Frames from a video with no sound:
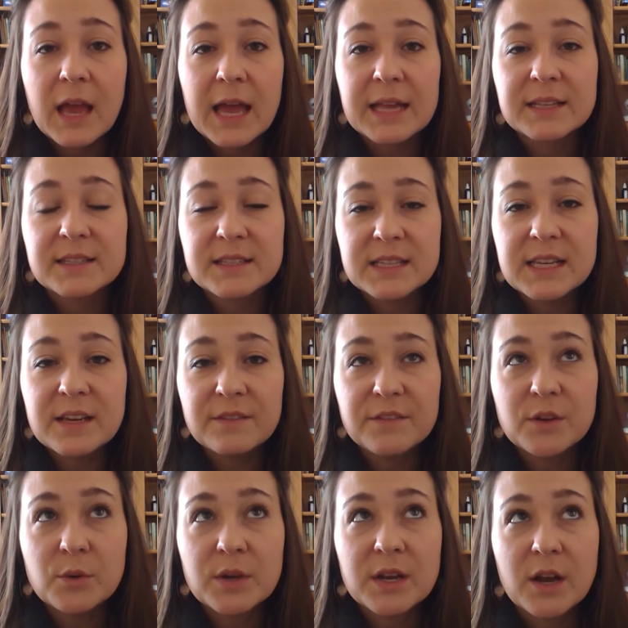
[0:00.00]
and see if
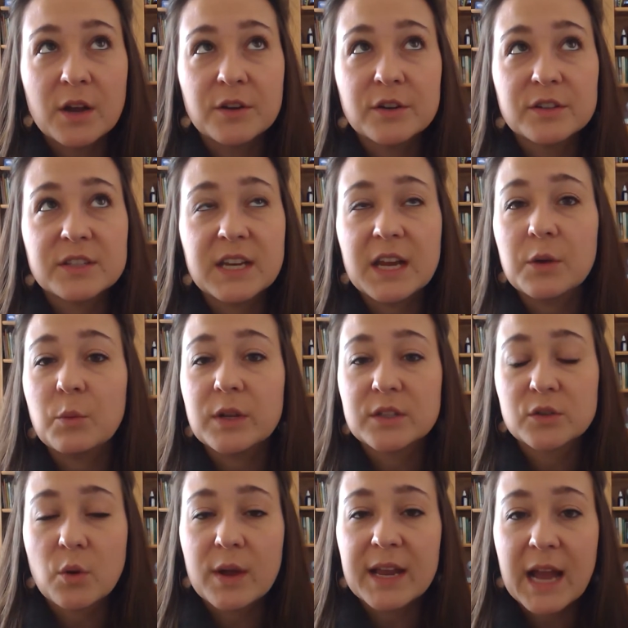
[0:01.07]
you can understand what's
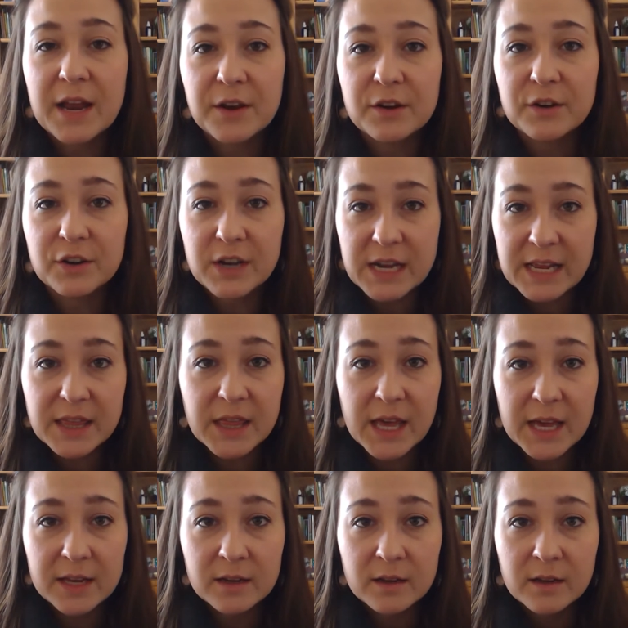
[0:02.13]
going on underneath it.